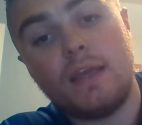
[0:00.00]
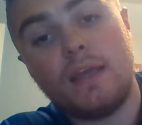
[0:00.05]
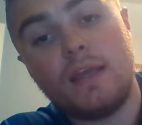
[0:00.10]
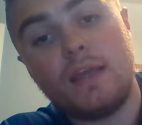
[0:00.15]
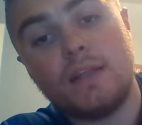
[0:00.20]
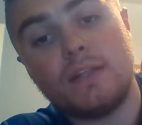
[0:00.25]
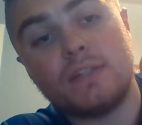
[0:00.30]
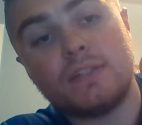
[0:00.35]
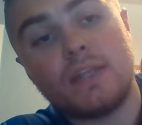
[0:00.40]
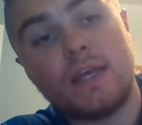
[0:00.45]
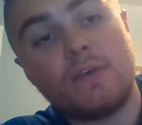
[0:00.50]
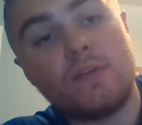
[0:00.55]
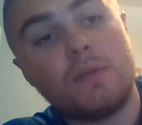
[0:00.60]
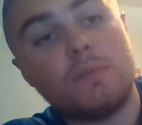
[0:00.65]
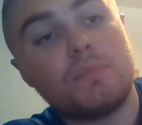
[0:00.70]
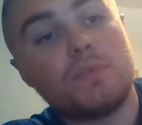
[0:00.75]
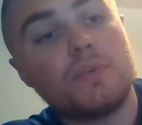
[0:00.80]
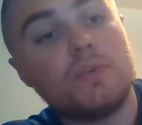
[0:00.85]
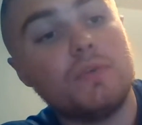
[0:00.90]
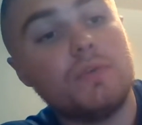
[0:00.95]
and slightly
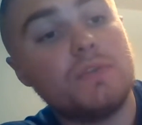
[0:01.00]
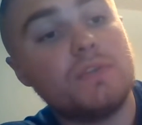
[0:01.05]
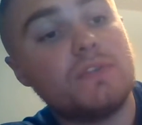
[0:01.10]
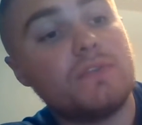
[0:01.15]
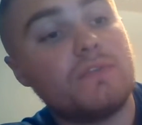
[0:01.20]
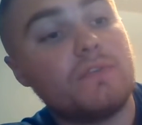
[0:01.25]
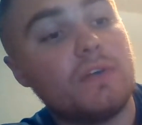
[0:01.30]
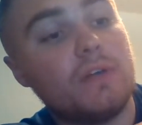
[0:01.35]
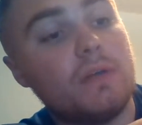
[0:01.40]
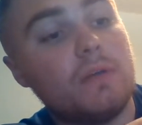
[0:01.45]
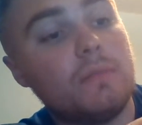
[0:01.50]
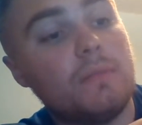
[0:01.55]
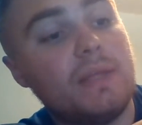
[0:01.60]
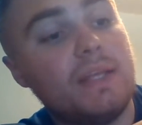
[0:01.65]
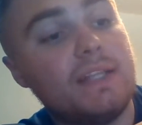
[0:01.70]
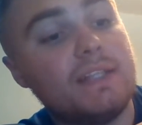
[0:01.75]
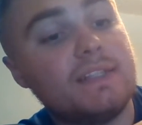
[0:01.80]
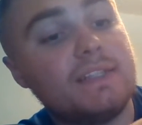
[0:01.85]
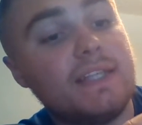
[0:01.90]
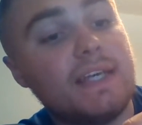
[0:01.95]
bruised from
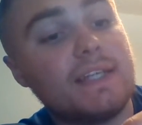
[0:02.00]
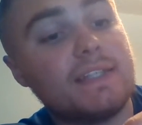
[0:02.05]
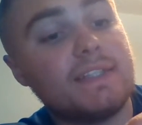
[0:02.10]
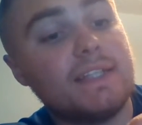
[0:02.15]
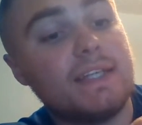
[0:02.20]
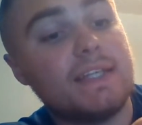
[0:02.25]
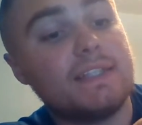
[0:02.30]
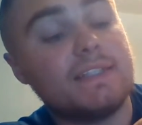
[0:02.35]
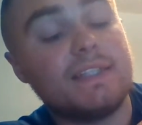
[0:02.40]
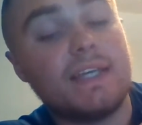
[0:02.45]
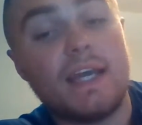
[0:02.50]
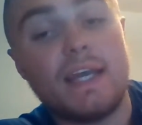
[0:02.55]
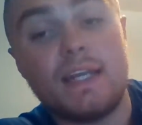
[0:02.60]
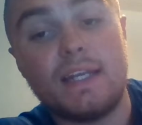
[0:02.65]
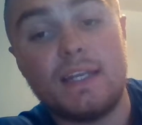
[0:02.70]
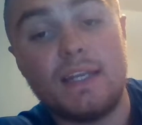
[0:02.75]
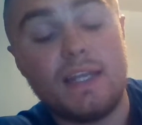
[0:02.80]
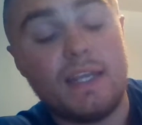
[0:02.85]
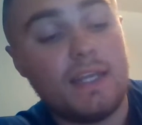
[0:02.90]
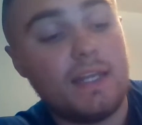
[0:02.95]
insects inside
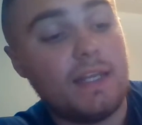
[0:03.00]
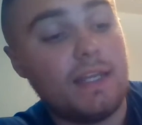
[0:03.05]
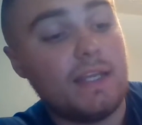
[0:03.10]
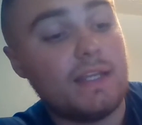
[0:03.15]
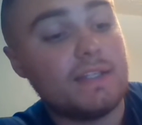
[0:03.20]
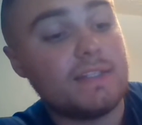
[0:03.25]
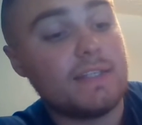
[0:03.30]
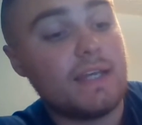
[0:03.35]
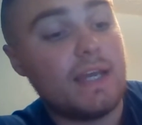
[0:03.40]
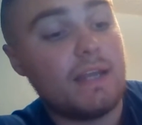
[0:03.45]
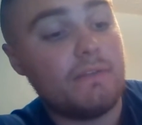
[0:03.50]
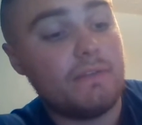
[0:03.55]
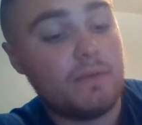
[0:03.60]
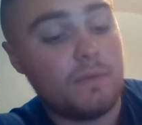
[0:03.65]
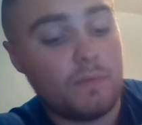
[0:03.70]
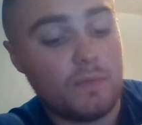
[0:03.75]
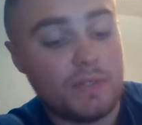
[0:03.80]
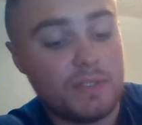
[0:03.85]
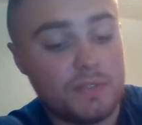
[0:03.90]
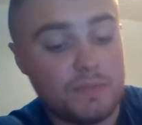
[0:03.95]
and eating inside of it,
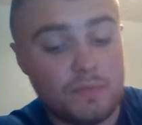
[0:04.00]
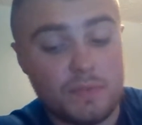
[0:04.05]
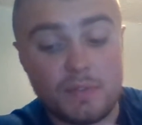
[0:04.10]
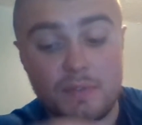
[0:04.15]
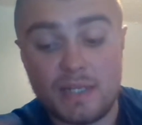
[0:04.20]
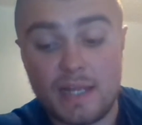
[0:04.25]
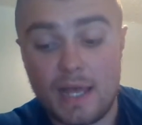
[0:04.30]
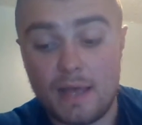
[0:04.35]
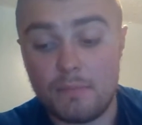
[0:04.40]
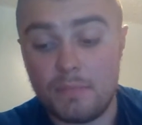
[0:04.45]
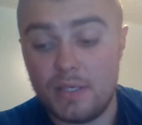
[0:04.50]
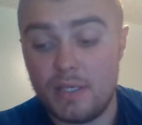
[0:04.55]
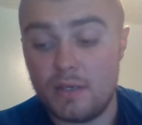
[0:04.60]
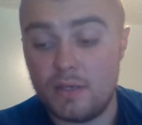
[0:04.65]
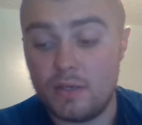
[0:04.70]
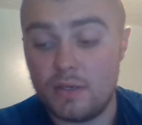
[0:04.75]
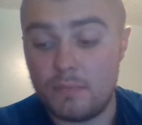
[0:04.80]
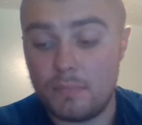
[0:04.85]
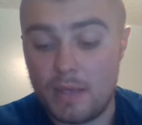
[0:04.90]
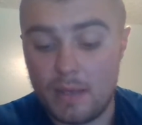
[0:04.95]
which would not be a
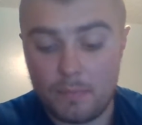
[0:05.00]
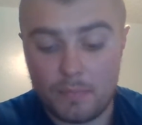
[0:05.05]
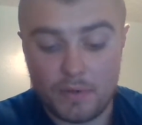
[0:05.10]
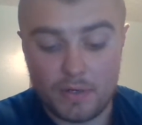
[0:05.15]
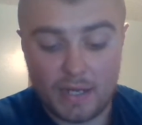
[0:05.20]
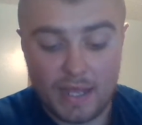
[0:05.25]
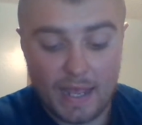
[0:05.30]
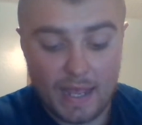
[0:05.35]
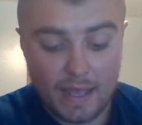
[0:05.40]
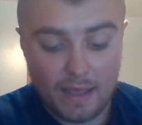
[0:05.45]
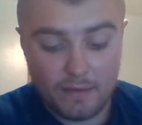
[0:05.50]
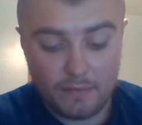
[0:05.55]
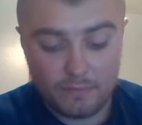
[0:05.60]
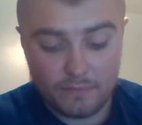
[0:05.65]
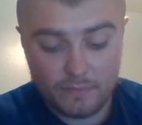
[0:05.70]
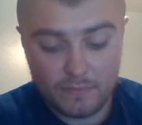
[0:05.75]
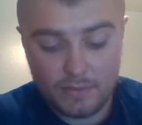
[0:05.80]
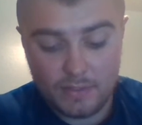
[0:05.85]
good pepper to have.